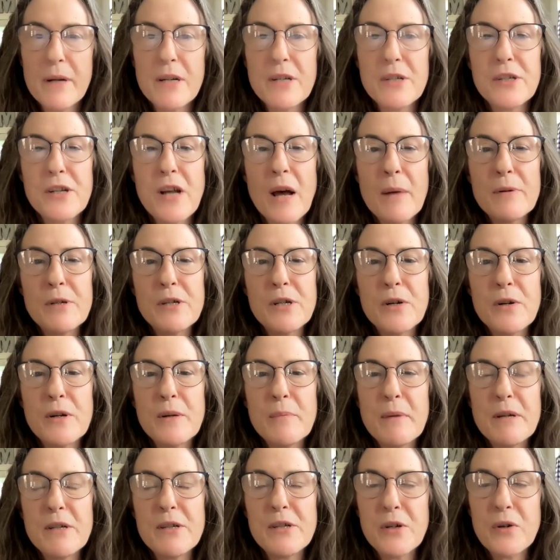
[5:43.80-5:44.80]
to stop
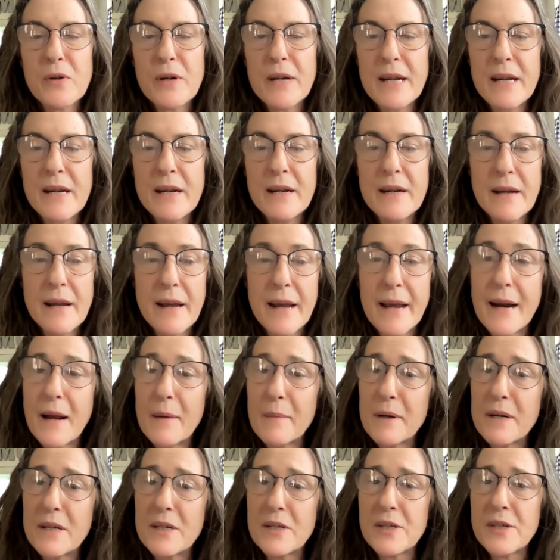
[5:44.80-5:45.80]
sharing my screen and
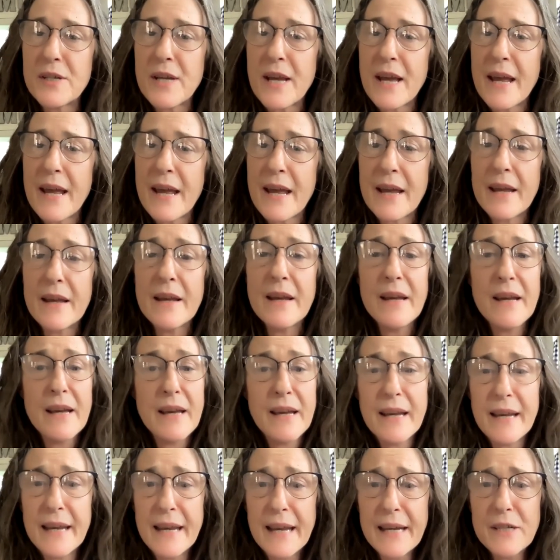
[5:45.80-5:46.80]
I'm going to say,
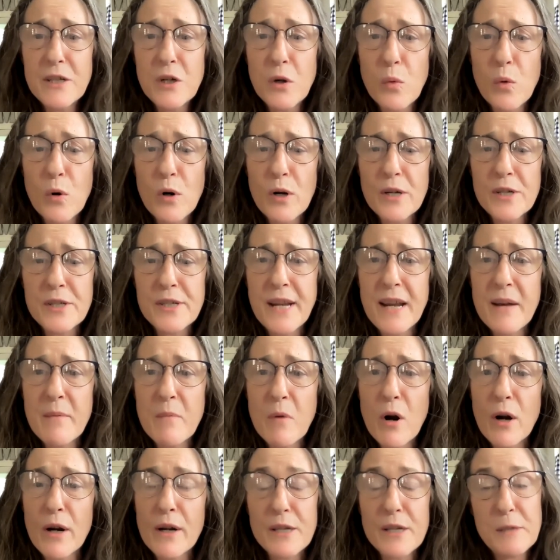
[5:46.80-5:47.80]
get to work, San
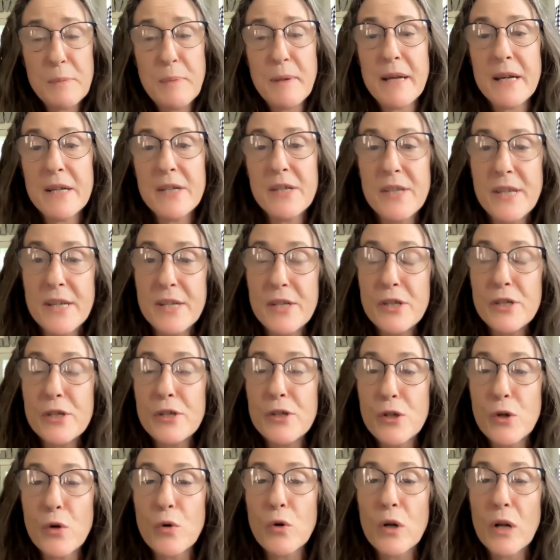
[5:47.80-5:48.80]
Marcos, because this
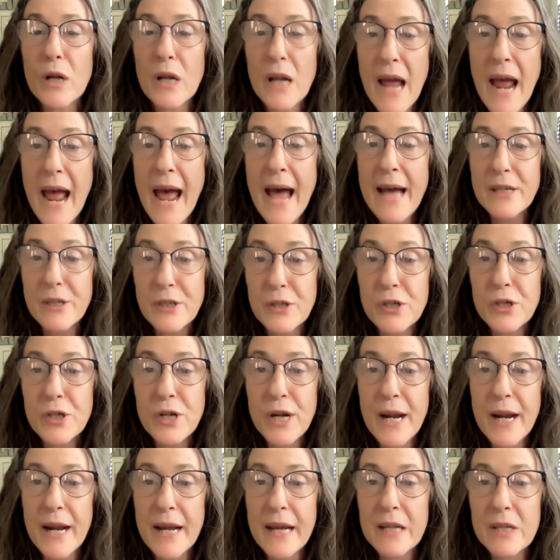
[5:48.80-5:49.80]
is your last
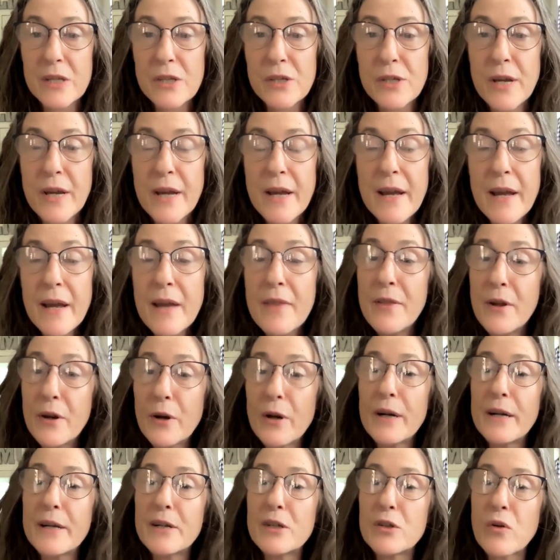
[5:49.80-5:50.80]
chance. They're
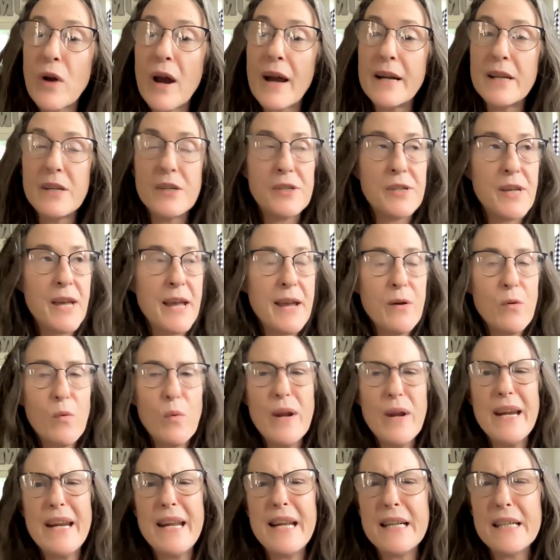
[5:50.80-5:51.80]
going to try to say
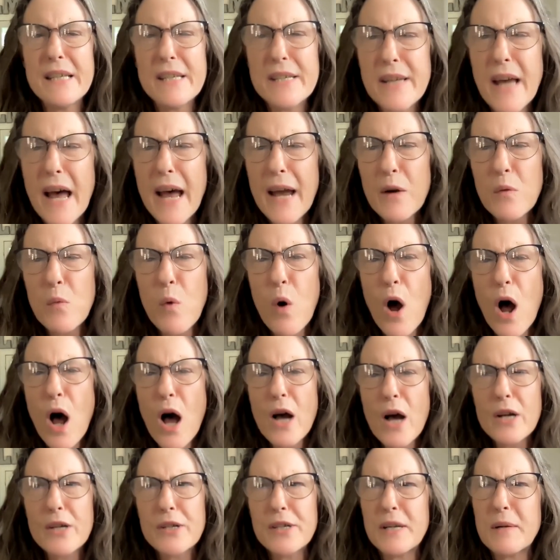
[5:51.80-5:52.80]
we need
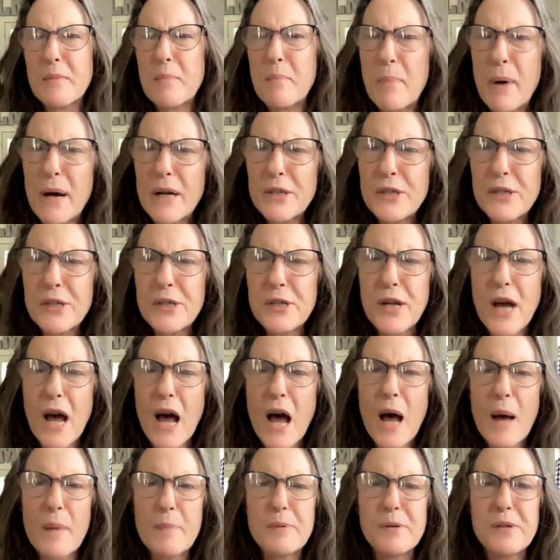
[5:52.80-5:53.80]
sidewalks and bus
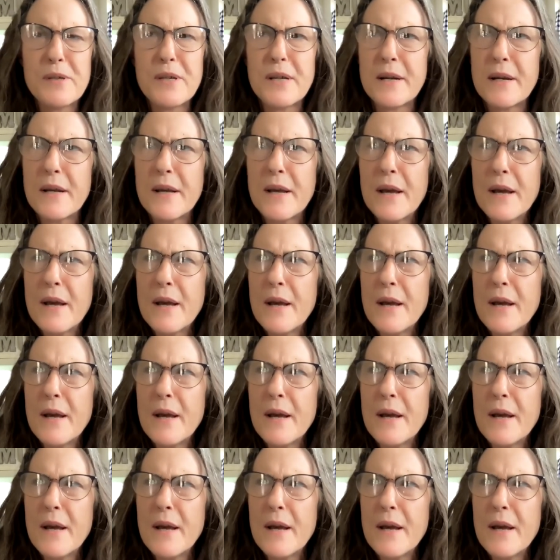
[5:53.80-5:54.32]
stops and